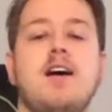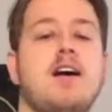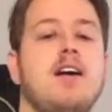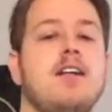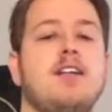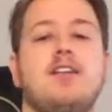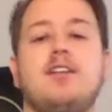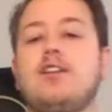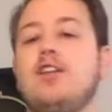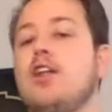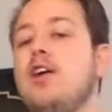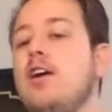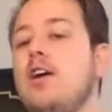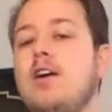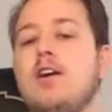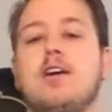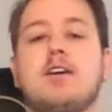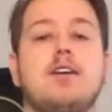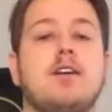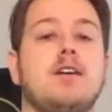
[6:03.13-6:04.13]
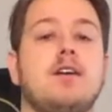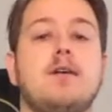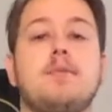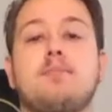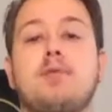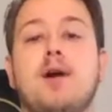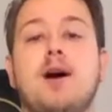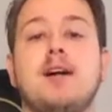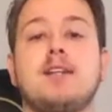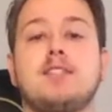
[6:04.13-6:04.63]
long
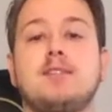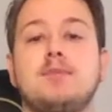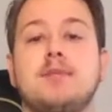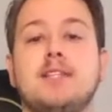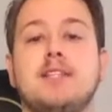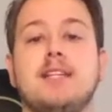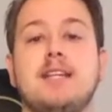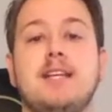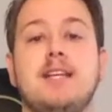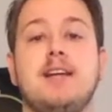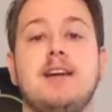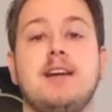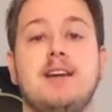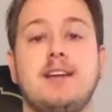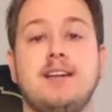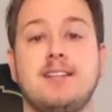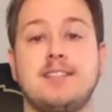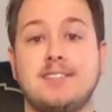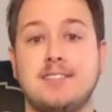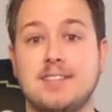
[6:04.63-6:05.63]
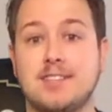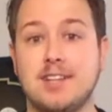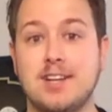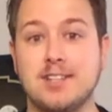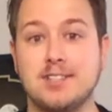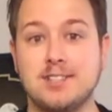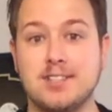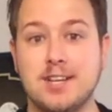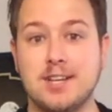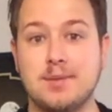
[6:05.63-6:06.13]
approximately is the Dark
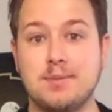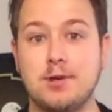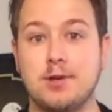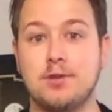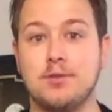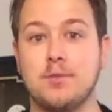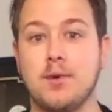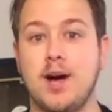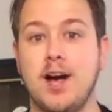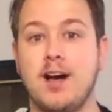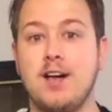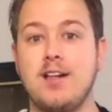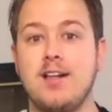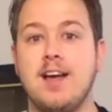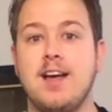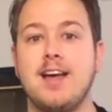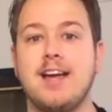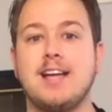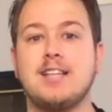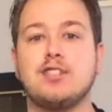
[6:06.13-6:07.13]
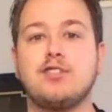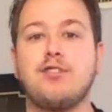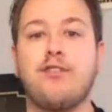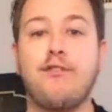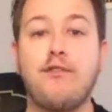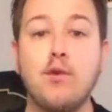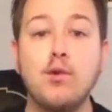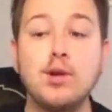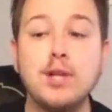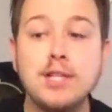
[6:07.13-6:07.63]
Side of the Moon? Well, it's
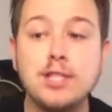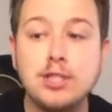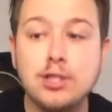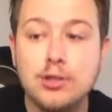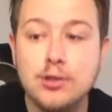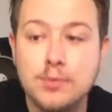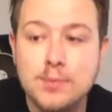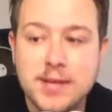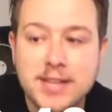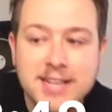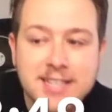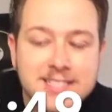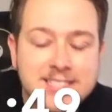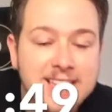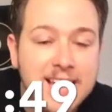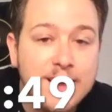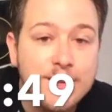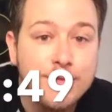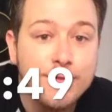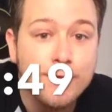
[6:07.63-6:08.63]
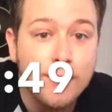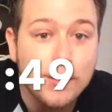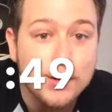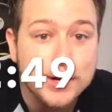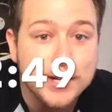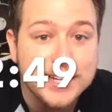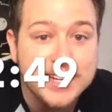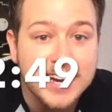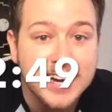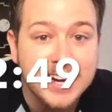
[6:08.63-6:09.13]
42 minutes and
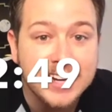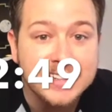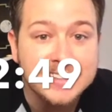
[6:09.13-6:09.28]
49